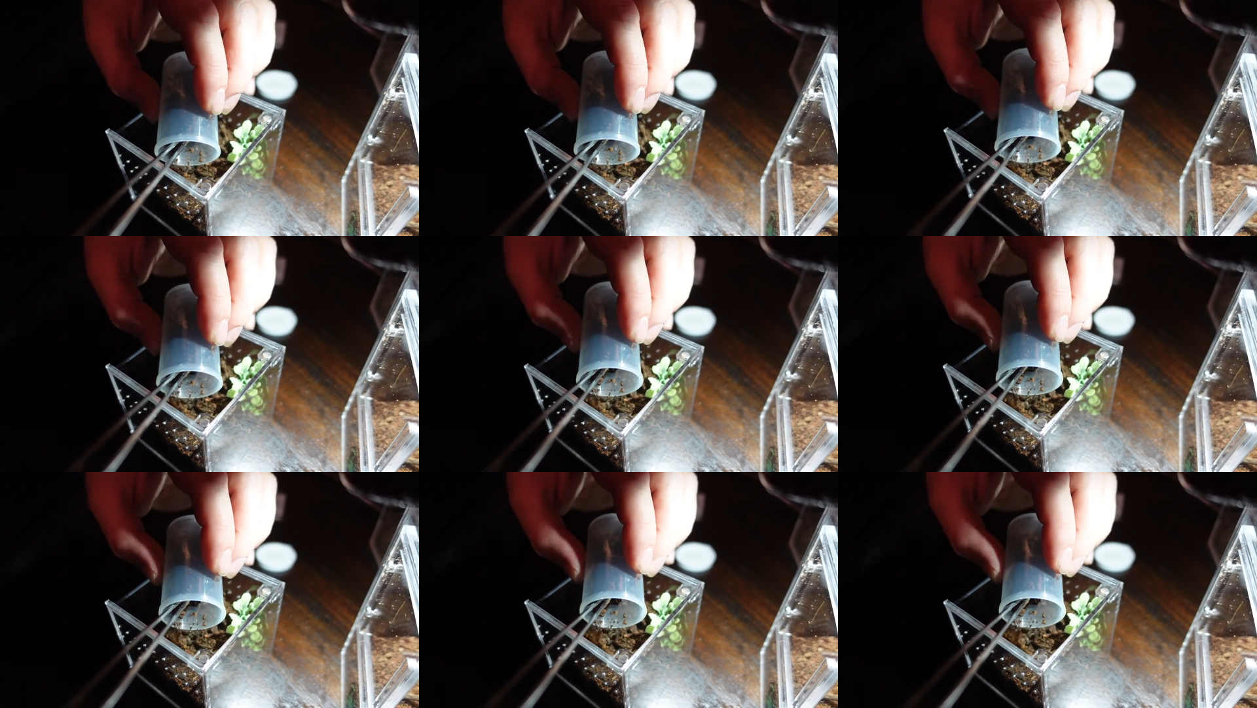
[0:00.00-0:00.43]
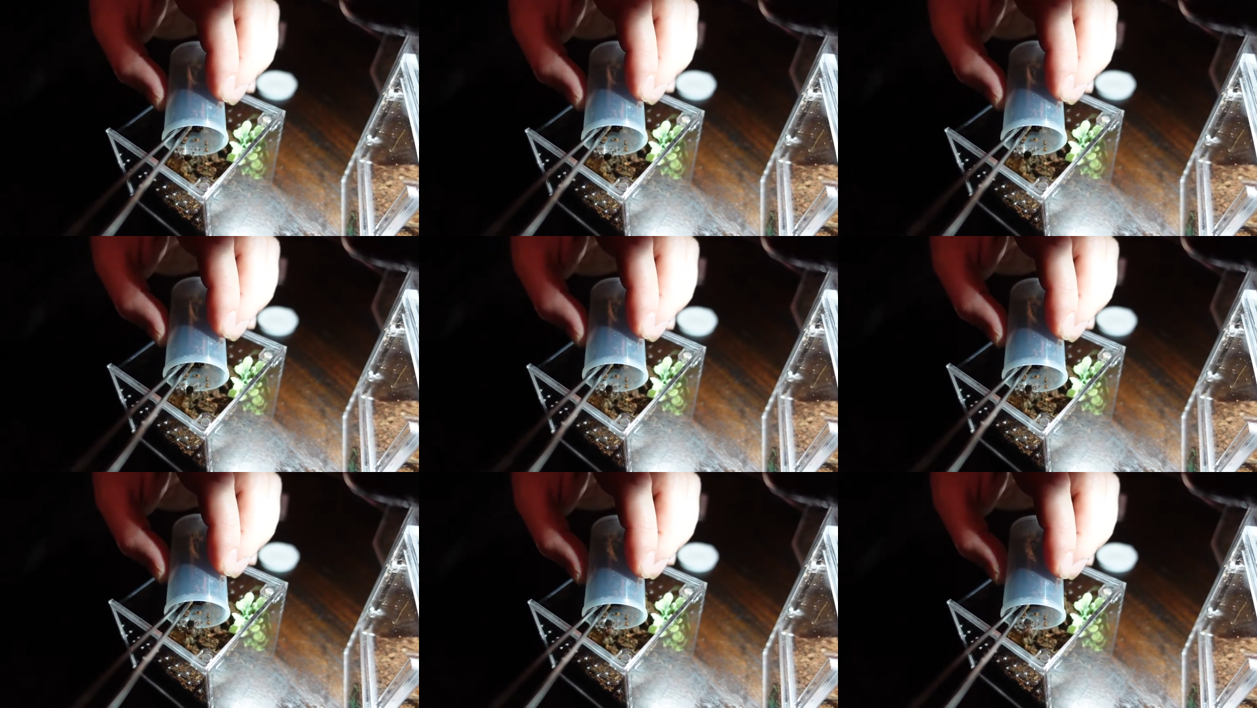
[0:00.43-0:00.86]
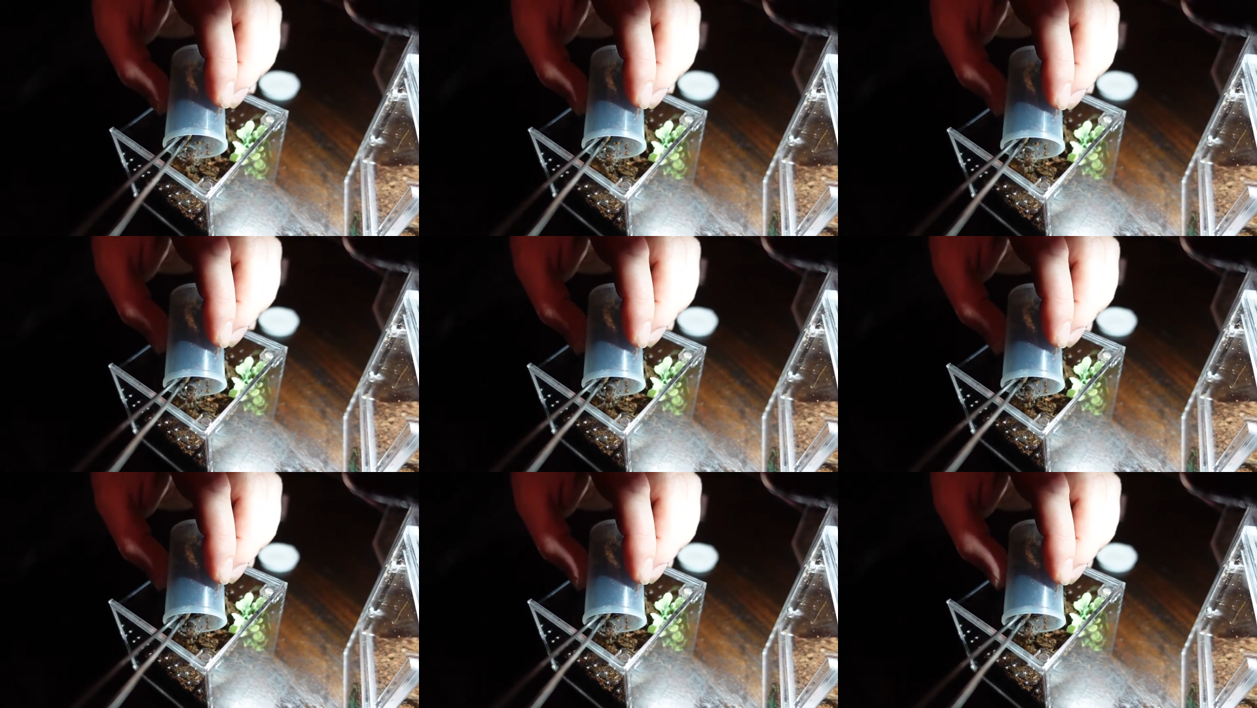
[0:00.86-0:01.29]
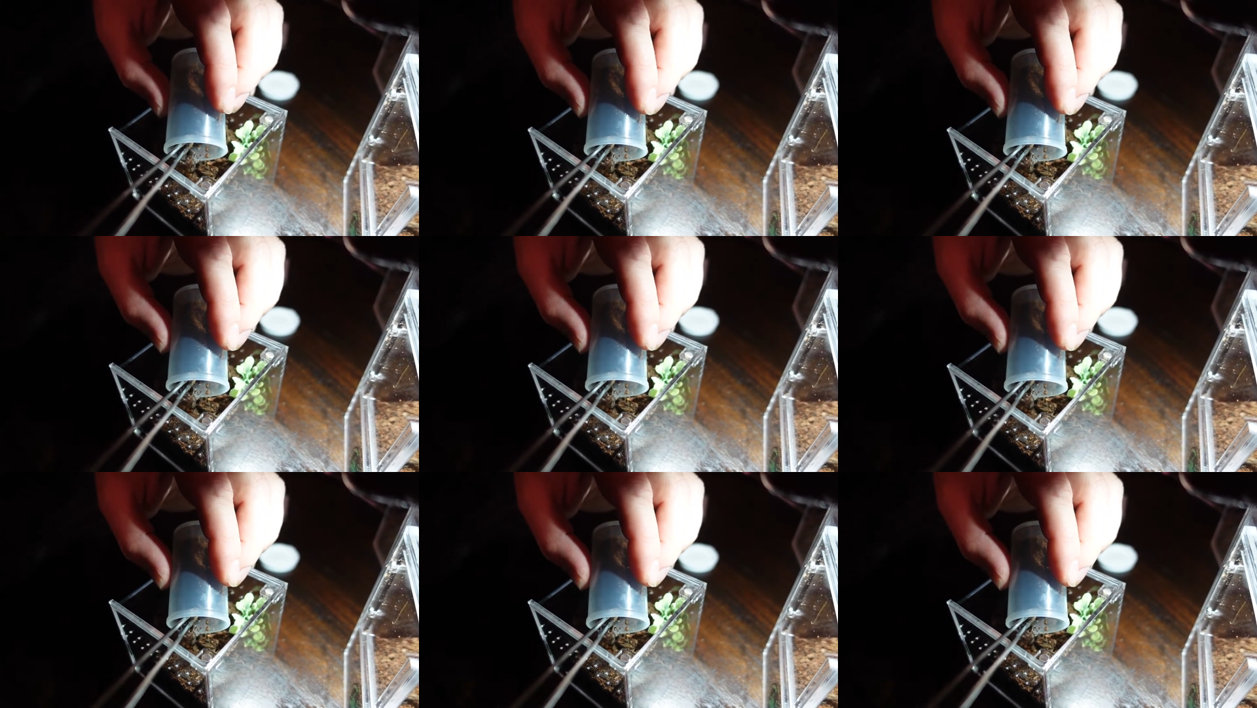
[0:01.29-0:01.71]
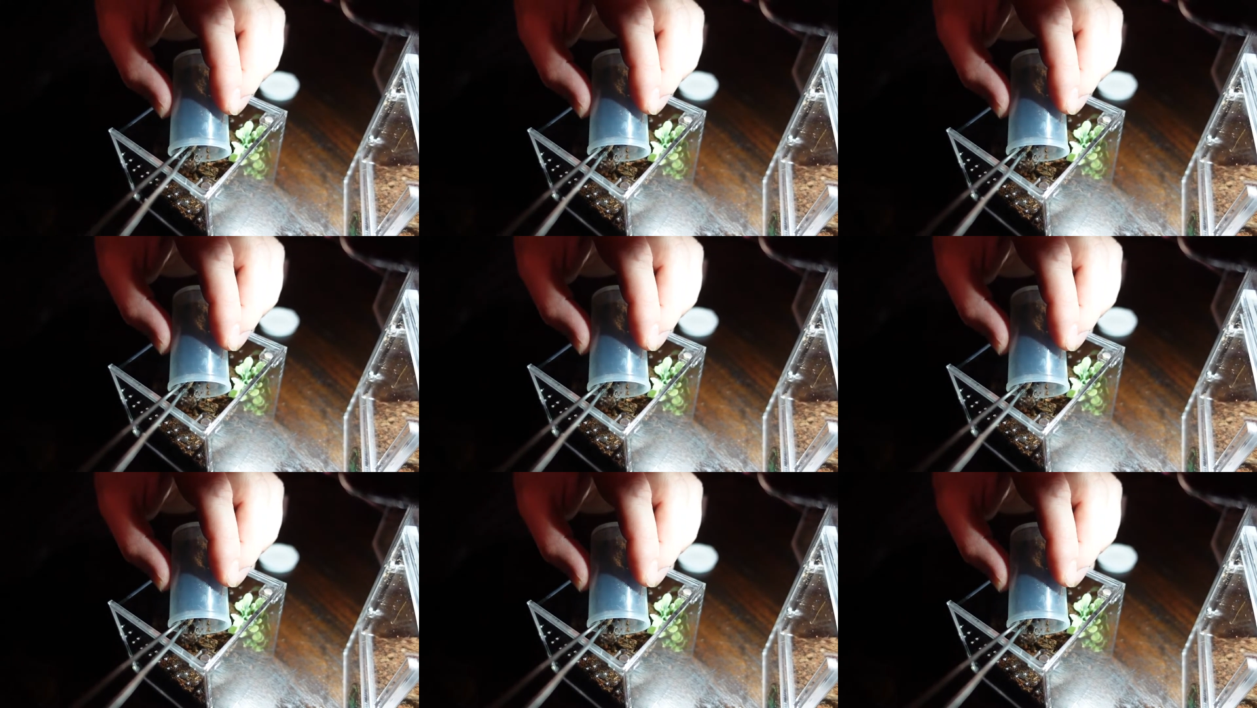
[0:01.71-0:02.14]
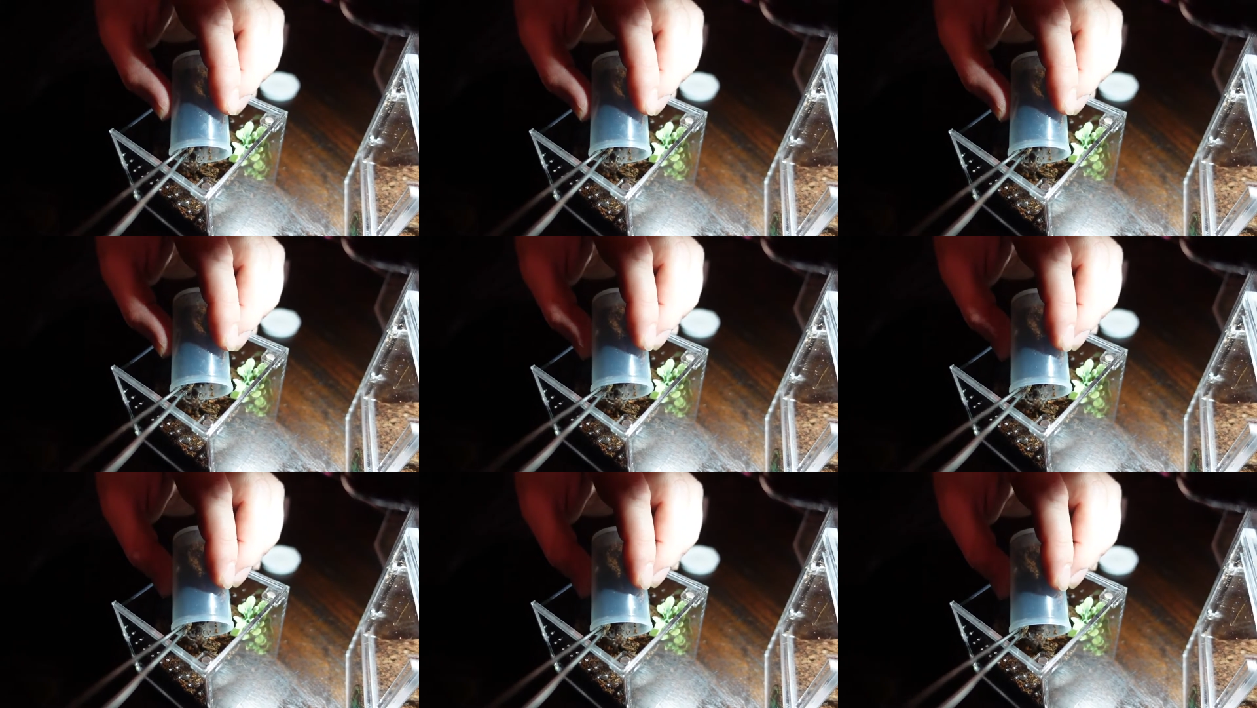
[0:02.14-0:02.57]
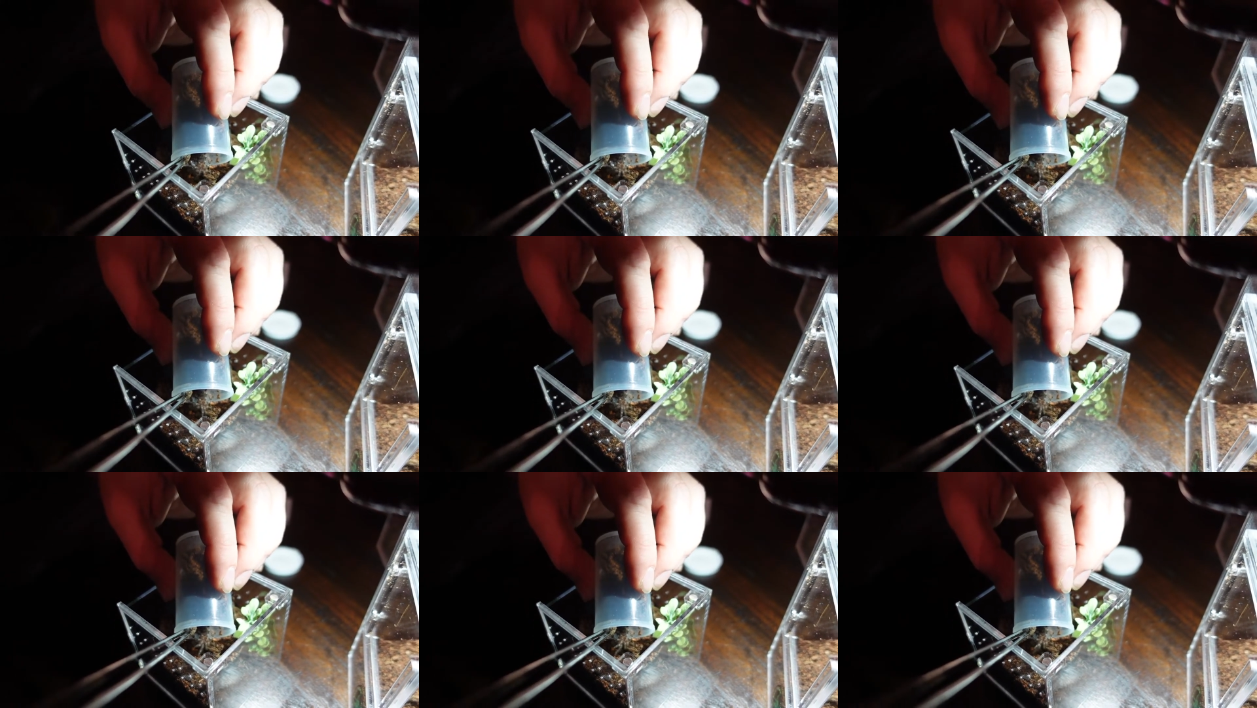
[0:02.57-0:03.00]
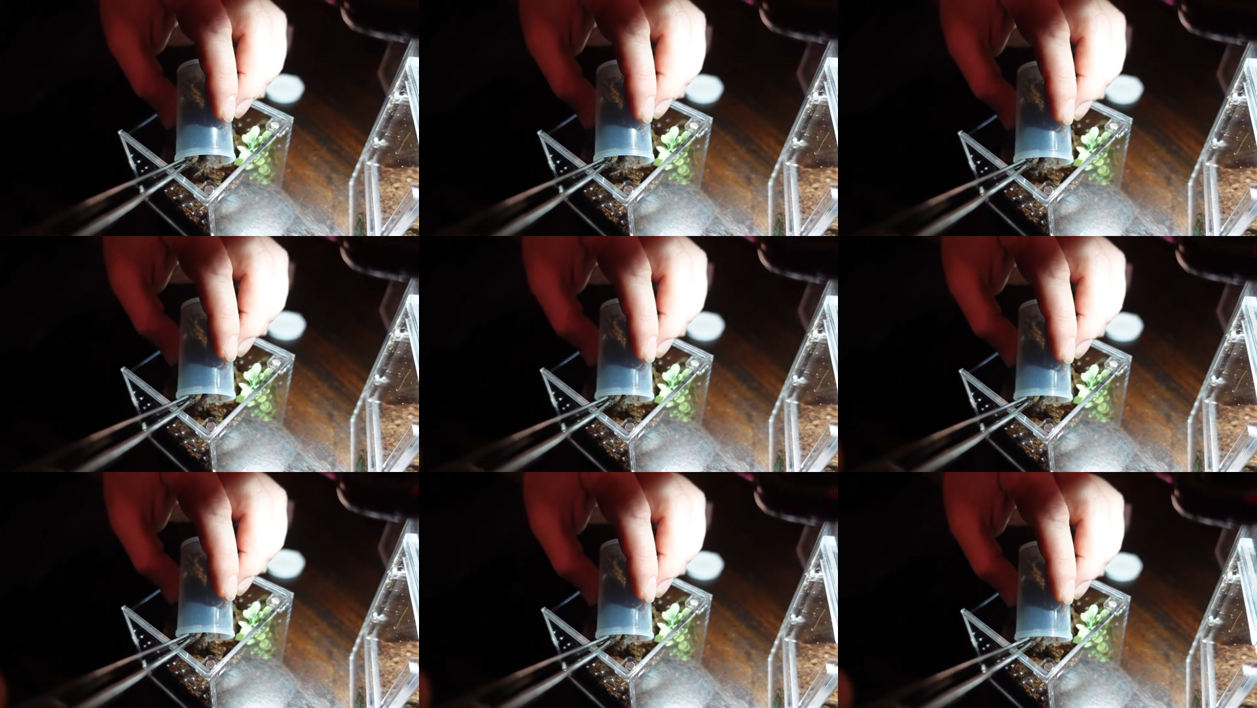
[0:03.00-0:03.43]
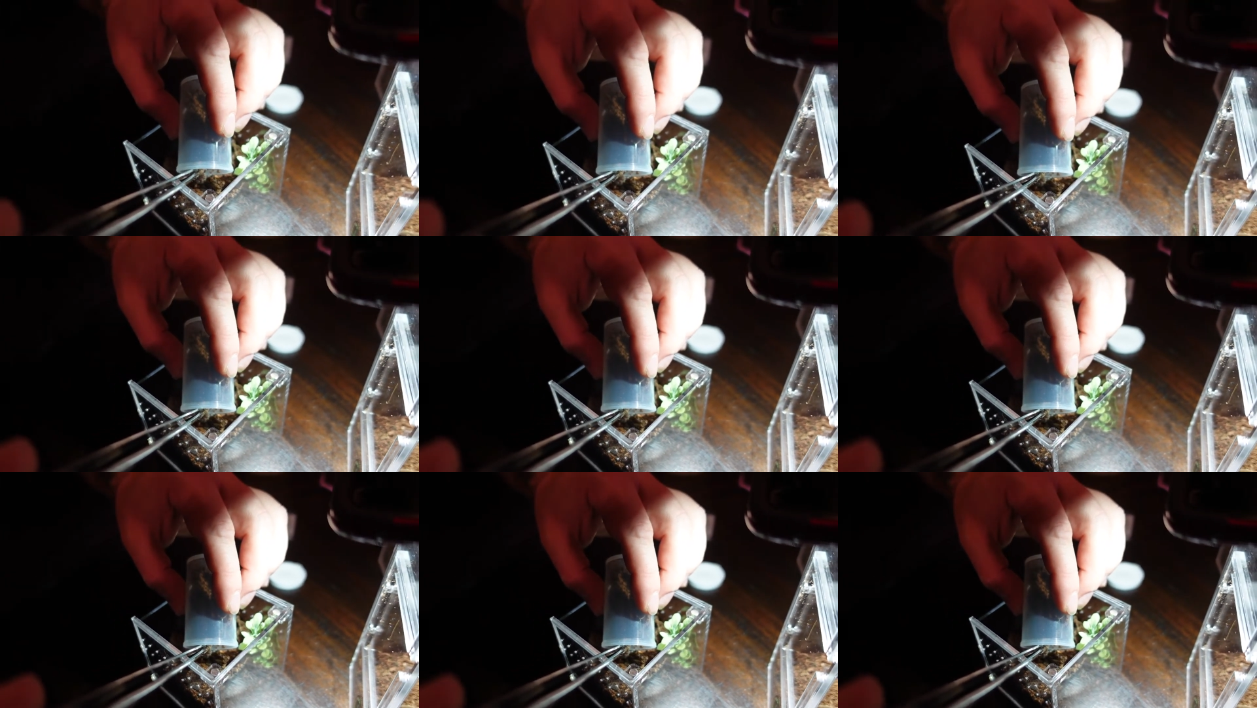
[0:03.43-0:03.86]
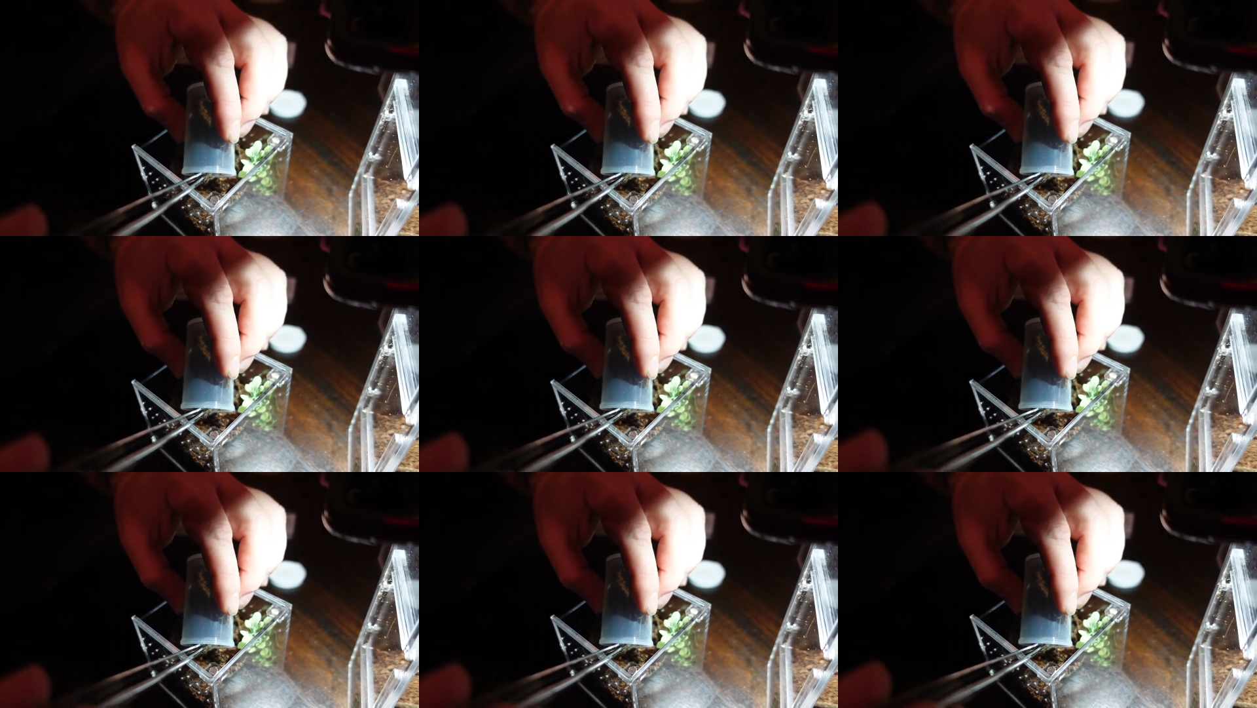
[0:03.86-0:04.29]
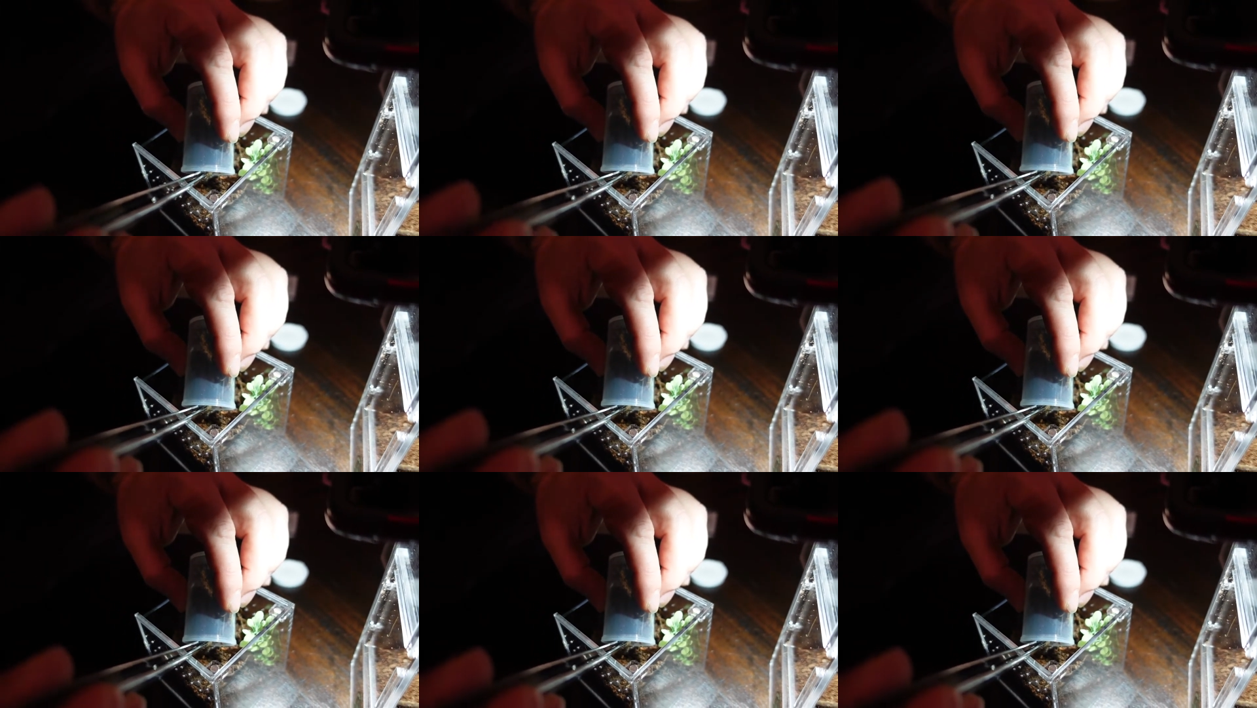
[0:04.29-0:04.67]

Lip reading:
No face is visible, so there are no lips to read.